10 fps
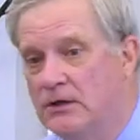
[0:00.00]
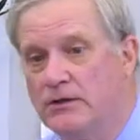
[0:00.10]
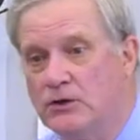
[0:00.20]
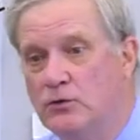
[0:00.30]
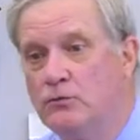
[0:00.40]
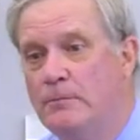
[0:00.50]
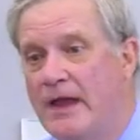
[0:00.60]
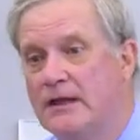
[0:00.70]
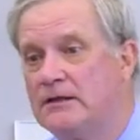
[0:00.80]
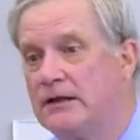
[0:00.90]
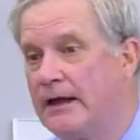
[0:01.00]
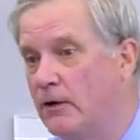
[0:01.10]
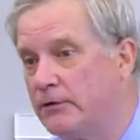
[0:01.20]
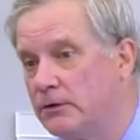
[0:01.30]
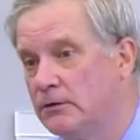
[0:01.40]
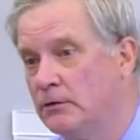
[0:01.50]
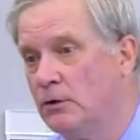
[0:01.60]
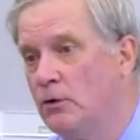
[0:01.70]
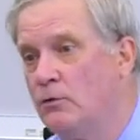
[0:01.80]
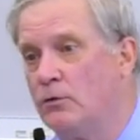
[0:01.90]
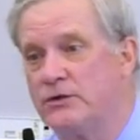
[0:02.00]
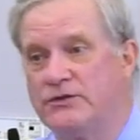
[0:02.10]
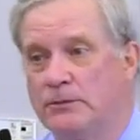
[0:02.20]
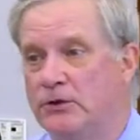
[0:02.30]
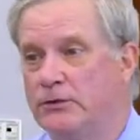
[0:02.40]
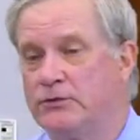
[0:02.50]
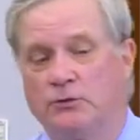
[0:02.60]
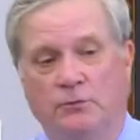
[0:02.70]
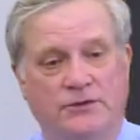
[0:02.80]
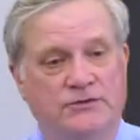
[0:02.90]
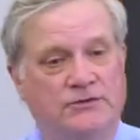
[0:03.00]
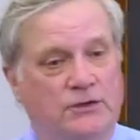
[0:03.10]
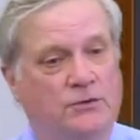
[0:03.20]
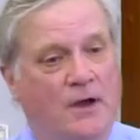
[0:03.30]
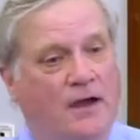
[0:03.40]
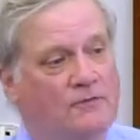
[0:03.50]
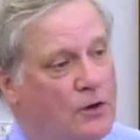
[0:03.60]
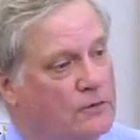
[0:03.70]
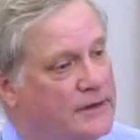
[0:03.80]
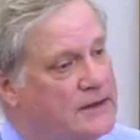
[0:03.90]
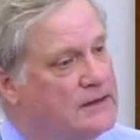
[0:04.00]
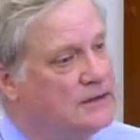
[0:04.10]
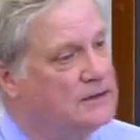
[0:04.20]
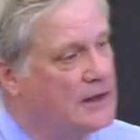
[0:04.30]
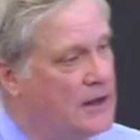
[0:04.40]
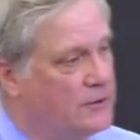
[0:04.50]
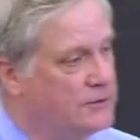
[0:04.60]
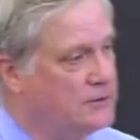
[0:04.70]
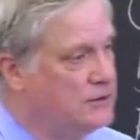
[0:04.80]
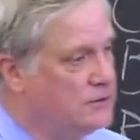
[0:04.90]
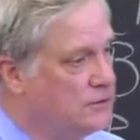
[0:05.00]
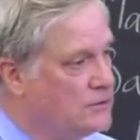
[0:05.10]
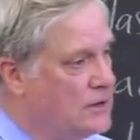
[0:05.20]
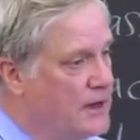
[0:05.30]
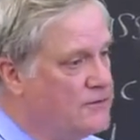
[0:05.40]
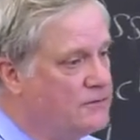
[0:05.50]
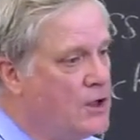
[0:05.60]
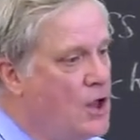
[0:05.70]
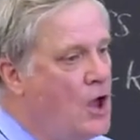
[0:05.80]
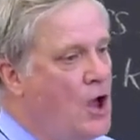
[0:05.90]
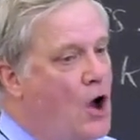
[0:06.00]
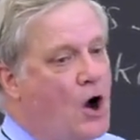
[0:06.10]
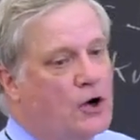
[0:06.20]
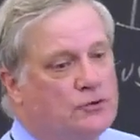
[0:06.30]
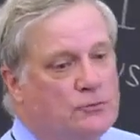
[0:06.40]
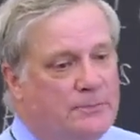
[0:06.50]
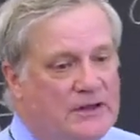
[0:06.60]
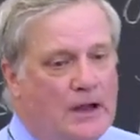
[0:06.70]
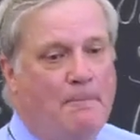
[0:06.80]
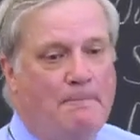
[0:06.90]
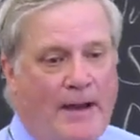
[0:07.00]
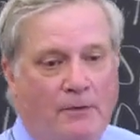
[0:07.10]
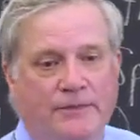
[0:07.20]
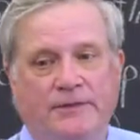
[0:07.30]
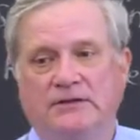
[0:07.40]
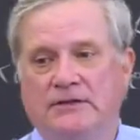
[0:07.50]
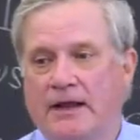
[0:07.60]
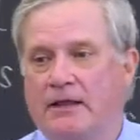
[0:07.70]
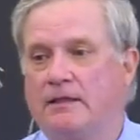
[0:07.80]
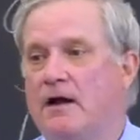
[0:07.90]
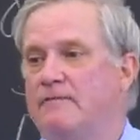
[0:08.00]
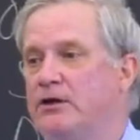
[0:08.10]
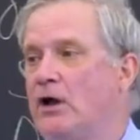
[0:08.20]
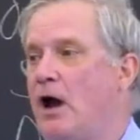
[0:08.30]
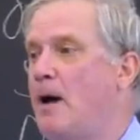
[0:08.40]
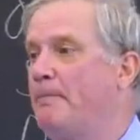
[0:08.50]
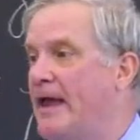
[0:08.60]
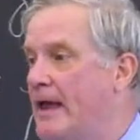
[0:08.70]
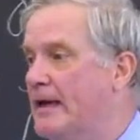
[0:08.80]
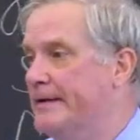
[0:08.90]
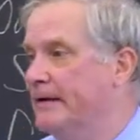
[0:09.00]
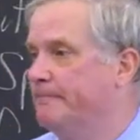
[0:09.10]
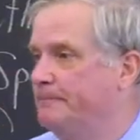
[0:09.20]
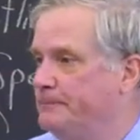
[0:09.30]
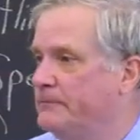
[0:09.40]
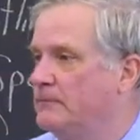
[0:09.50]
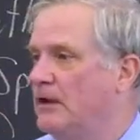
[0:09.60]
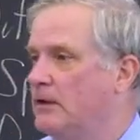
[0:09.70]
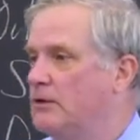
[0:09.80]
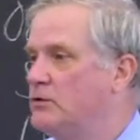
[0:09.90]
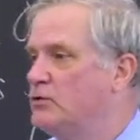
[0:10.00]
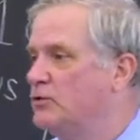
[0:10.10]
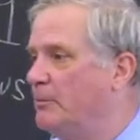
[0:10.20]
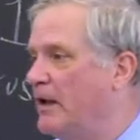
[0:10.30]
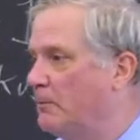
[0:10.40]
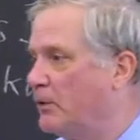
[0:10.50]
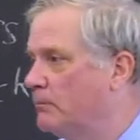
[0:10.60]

that you may encounter, or similar to ones that you have already encountered in your life, are to be about the length of an op-ed in a newspaper.